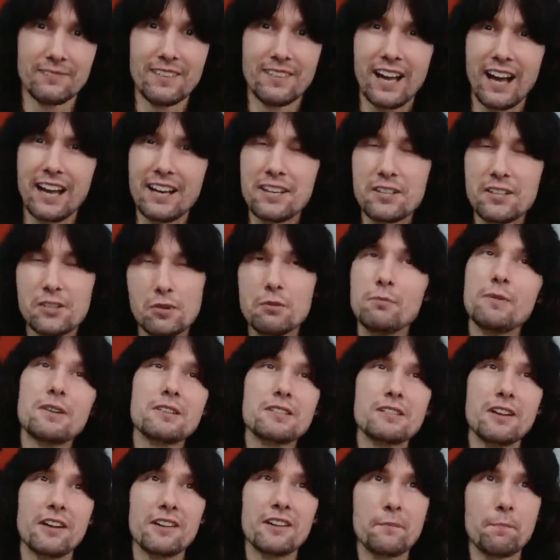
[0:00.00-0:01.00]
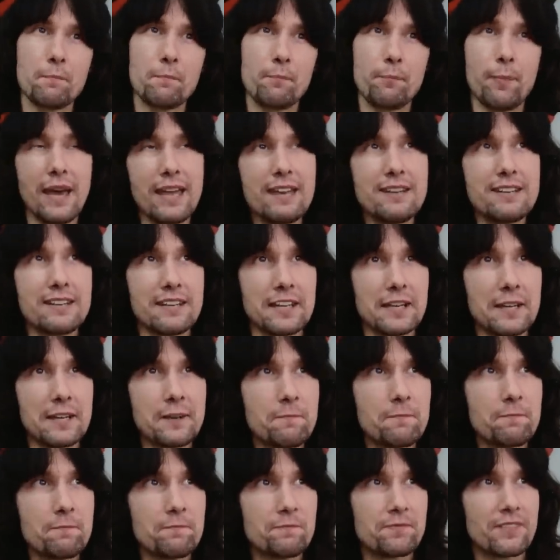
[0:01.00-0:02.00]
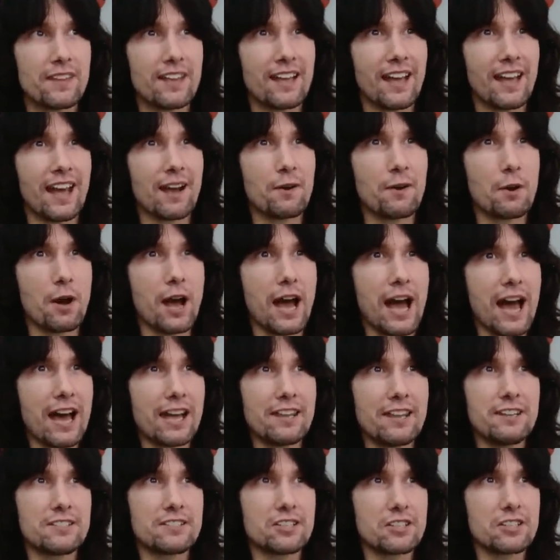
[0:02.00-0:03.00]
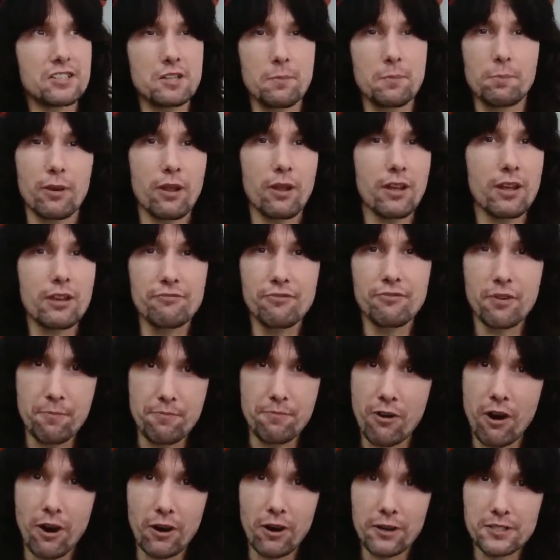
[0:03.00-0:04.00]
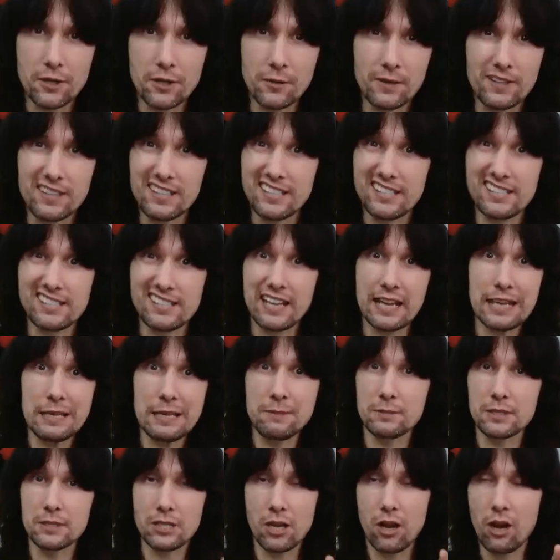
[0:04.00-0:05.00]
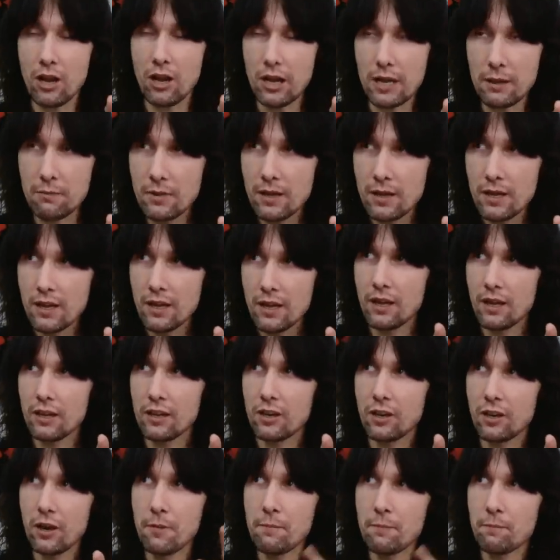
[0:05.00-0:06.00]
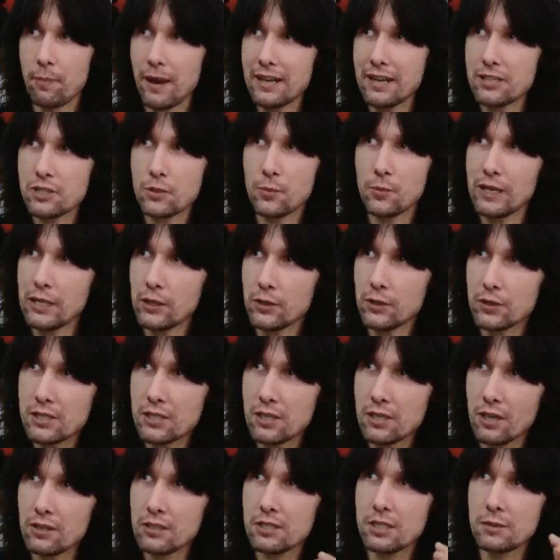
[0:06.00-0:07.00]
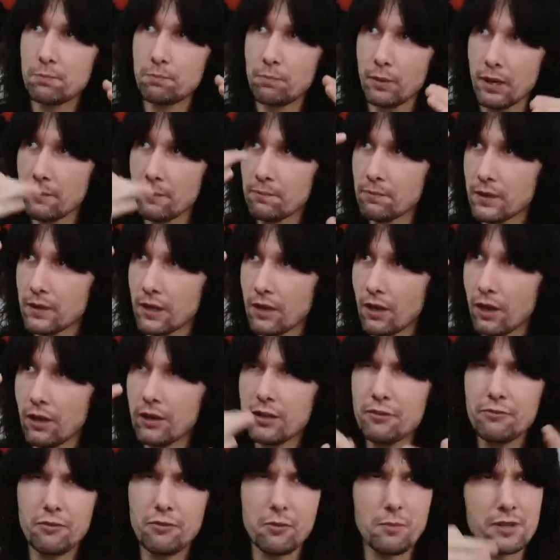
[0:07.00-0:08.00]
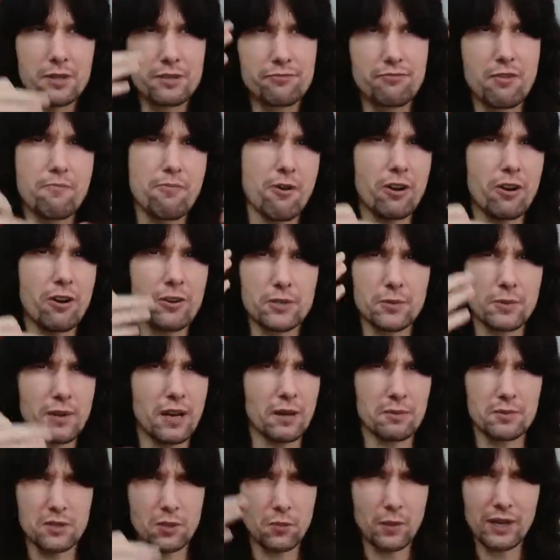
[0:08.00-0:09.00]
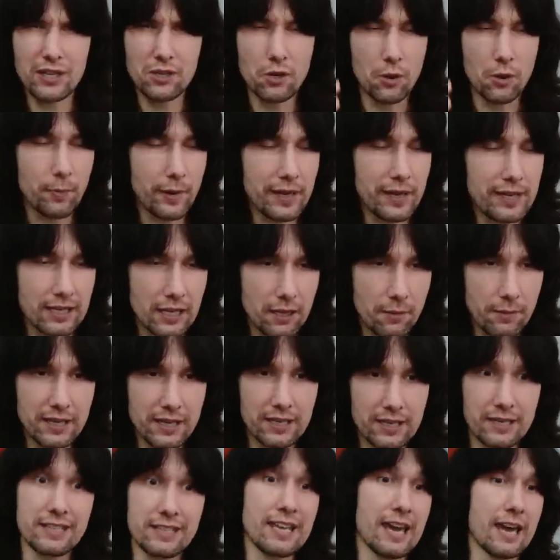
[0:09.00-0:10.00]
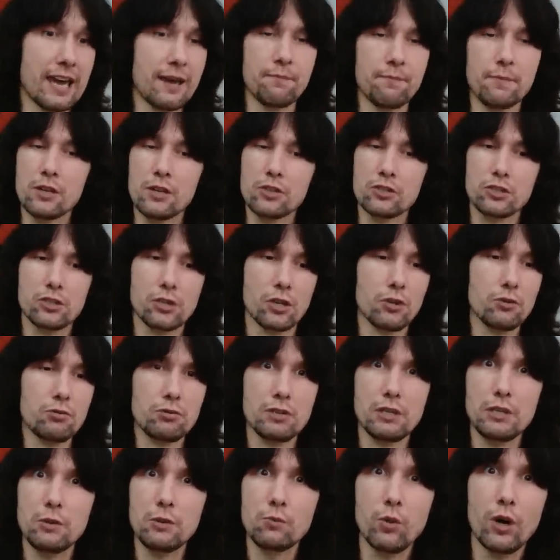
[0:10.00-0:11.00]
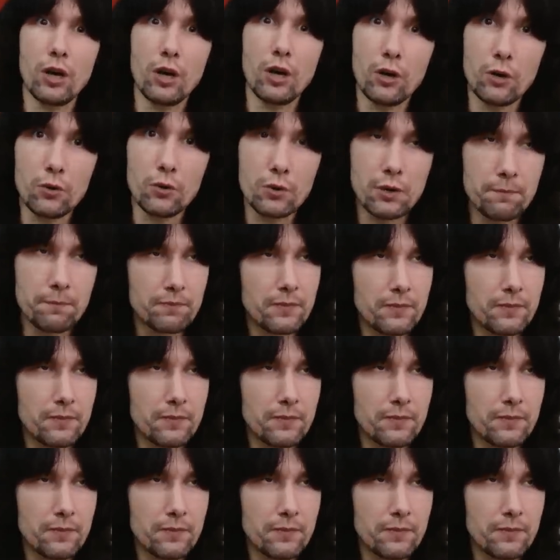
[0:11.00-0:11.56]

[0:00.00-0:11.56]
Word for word: And it's almost like bending and just applying vibrato at the same time, going back to where you started, but kind of almost vibratoing up to where you're bending. I mean, yeah, totally wild.